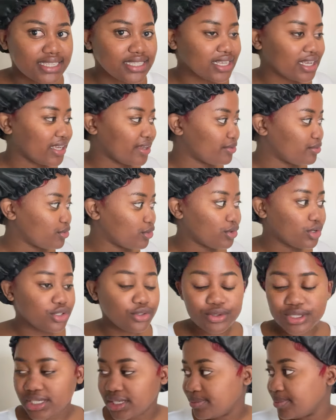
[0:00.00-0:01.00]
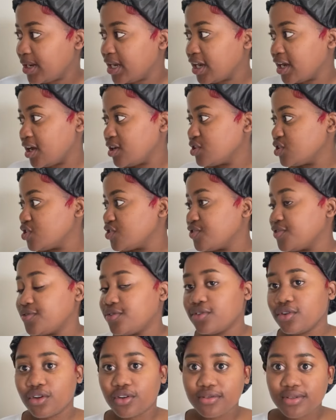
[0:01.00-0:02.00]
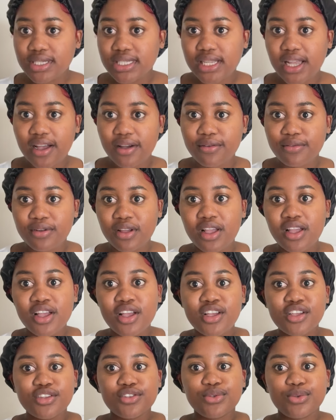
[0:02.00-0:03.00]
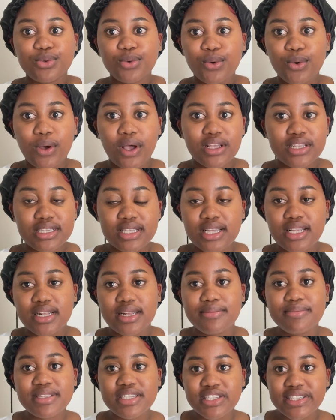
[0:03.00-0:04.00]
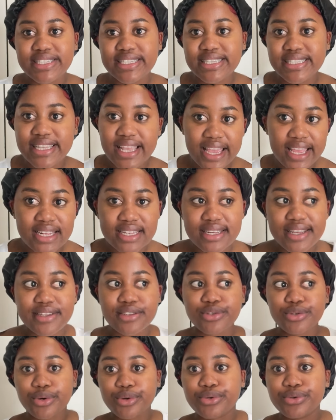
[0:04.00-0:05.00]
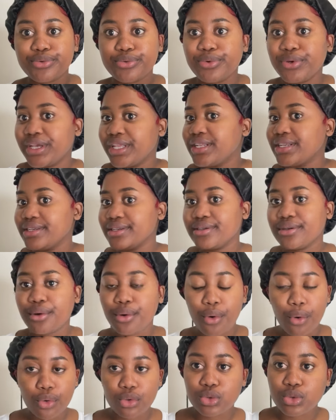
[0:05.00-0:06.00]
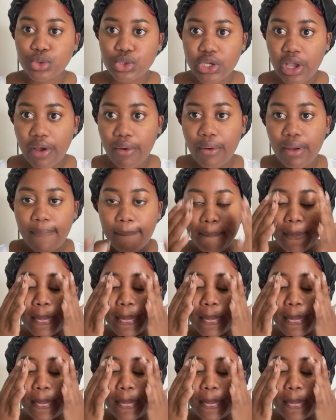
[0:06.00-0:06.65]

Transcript: I have nowhere to sit. My couch is full of stuff. So I was like, let me just stand and talk to you and then go to shower.